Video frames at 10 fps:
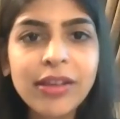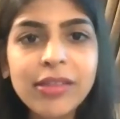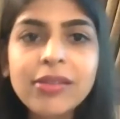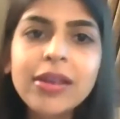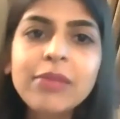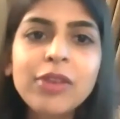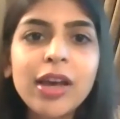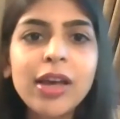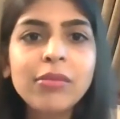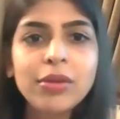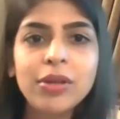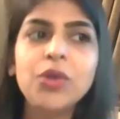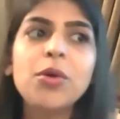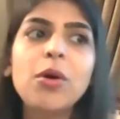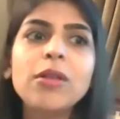at the same time
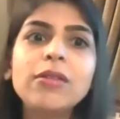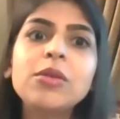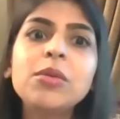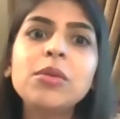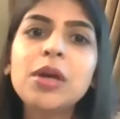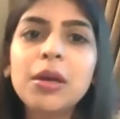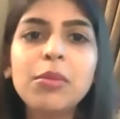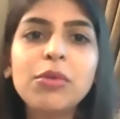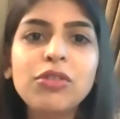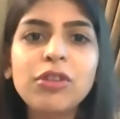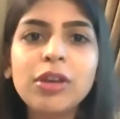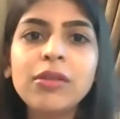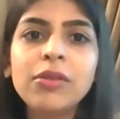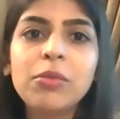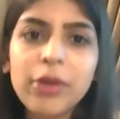you're also
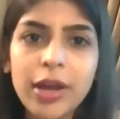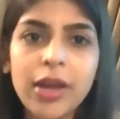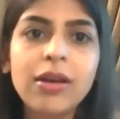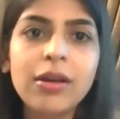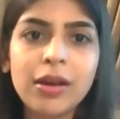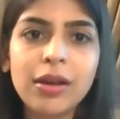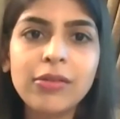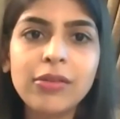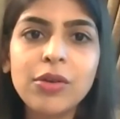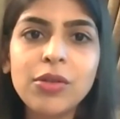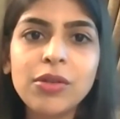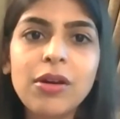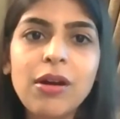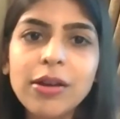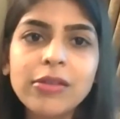pushing the brake, so the
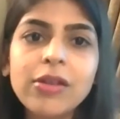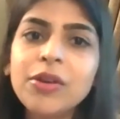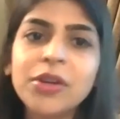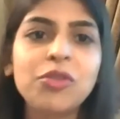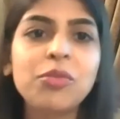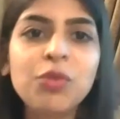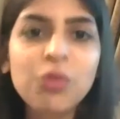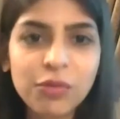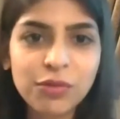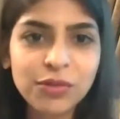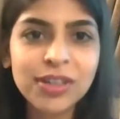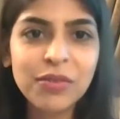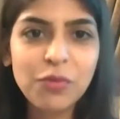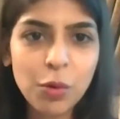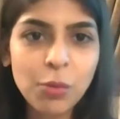car is not going to move
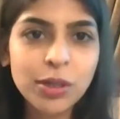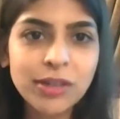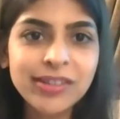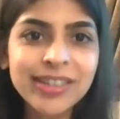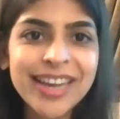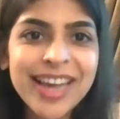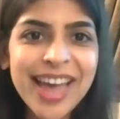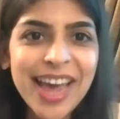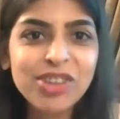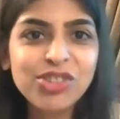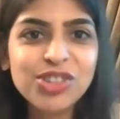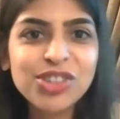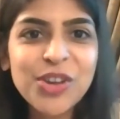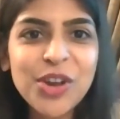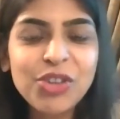forward. It's
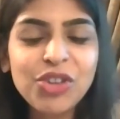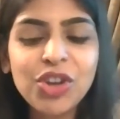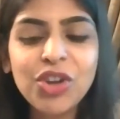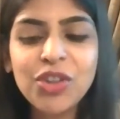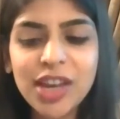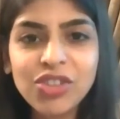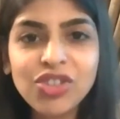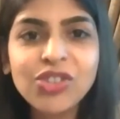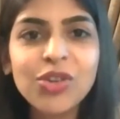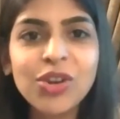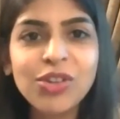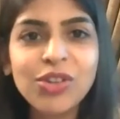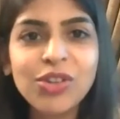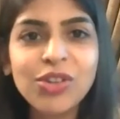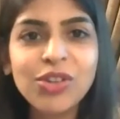just going to, the engine's going
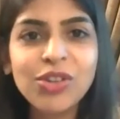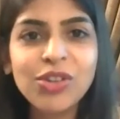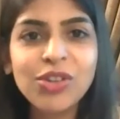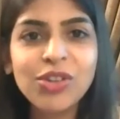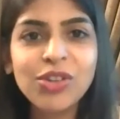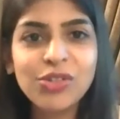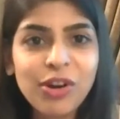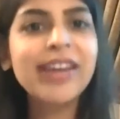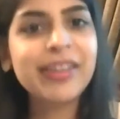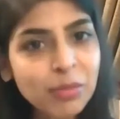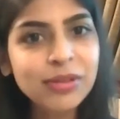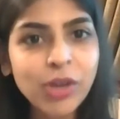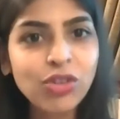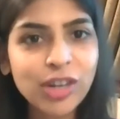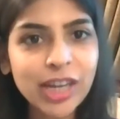to start
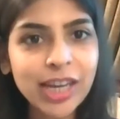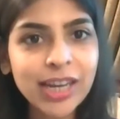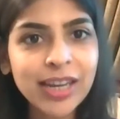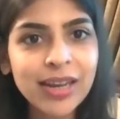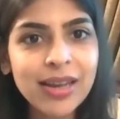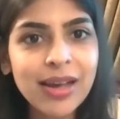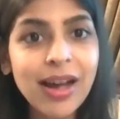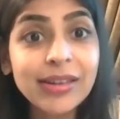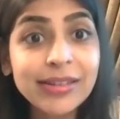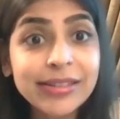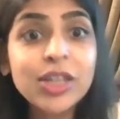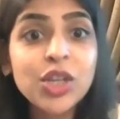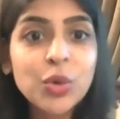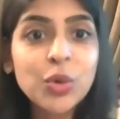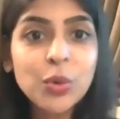heating up eventually
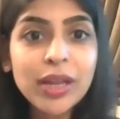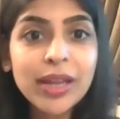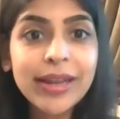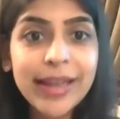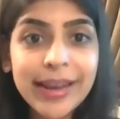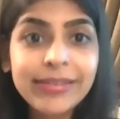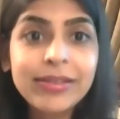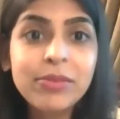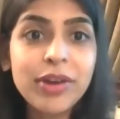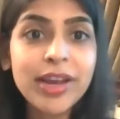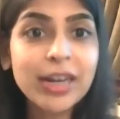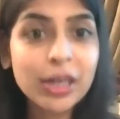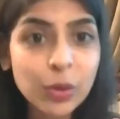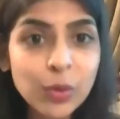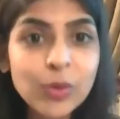until you let the
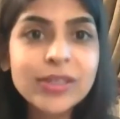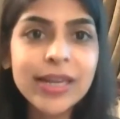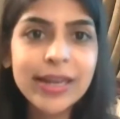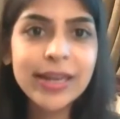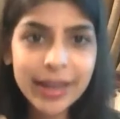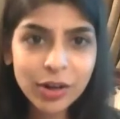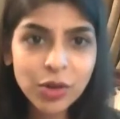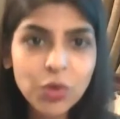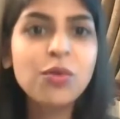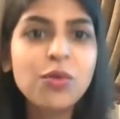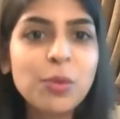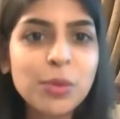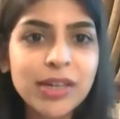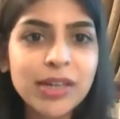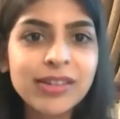brake loose and let it go
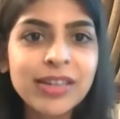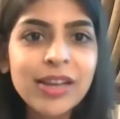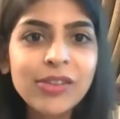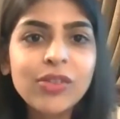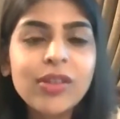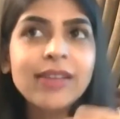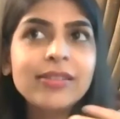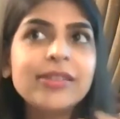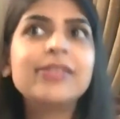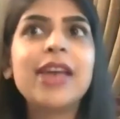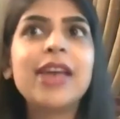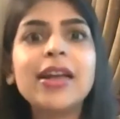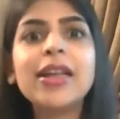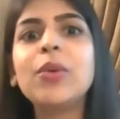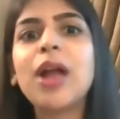forward. So that's
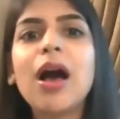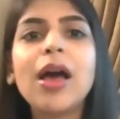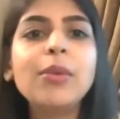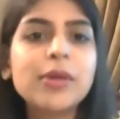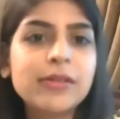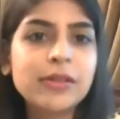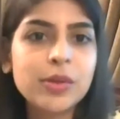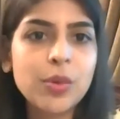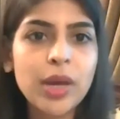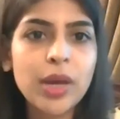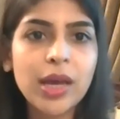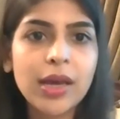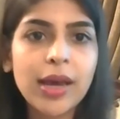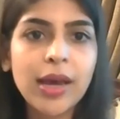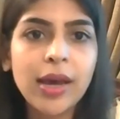exactly what I was doing.
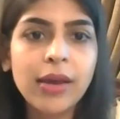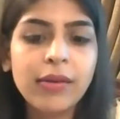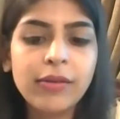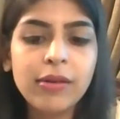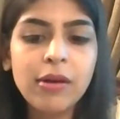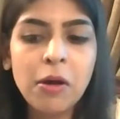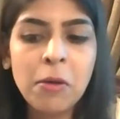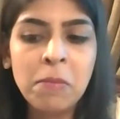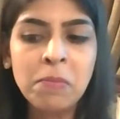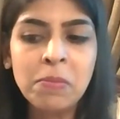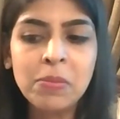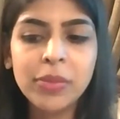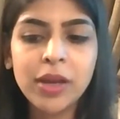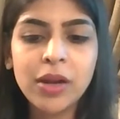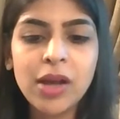And
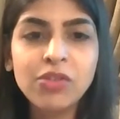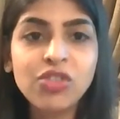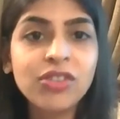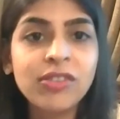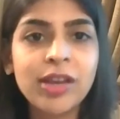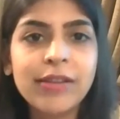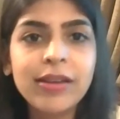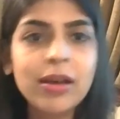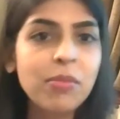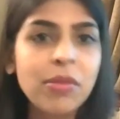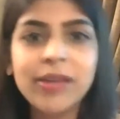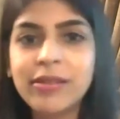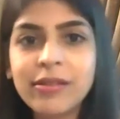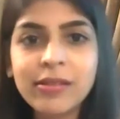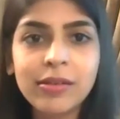I was just heating up my
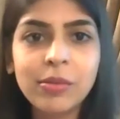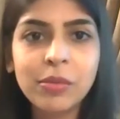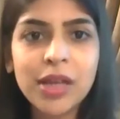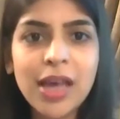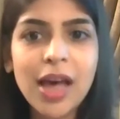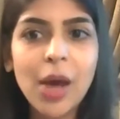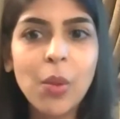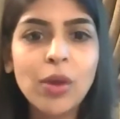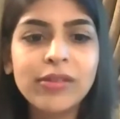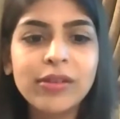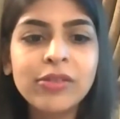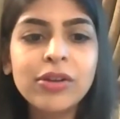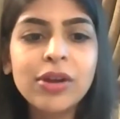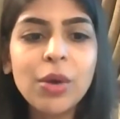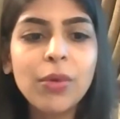system. I wasn't
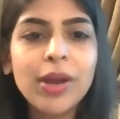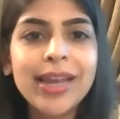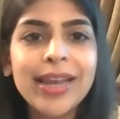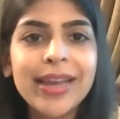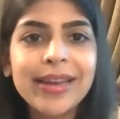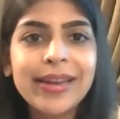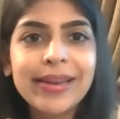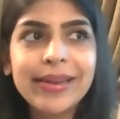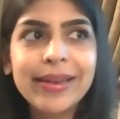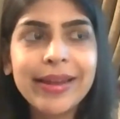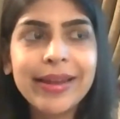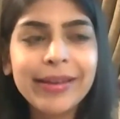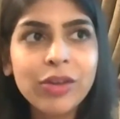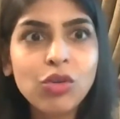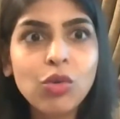really letting
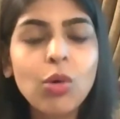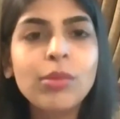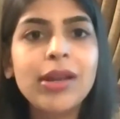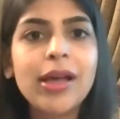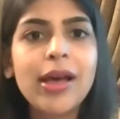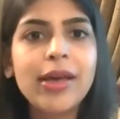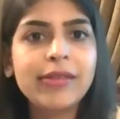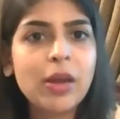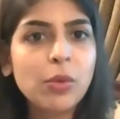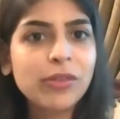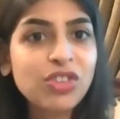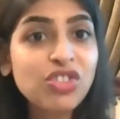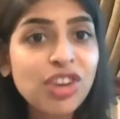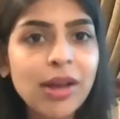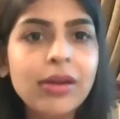it to normalize, and I wasn't
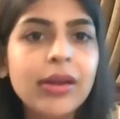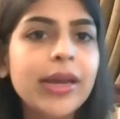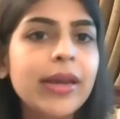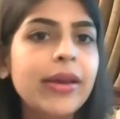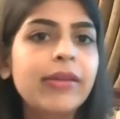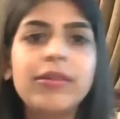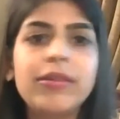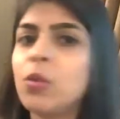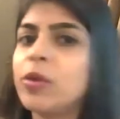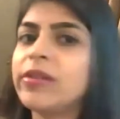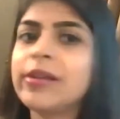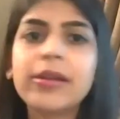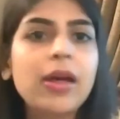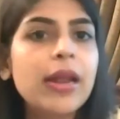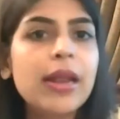channeling it, and I wasn't
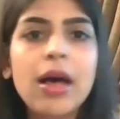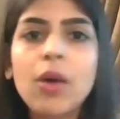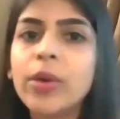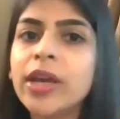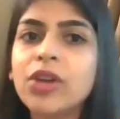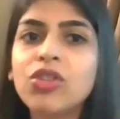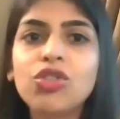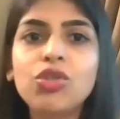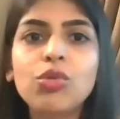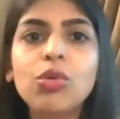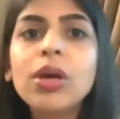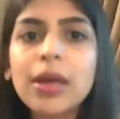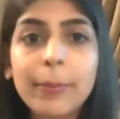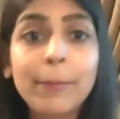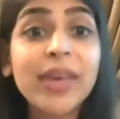allowing it to
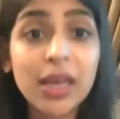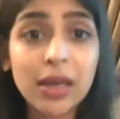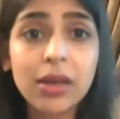be.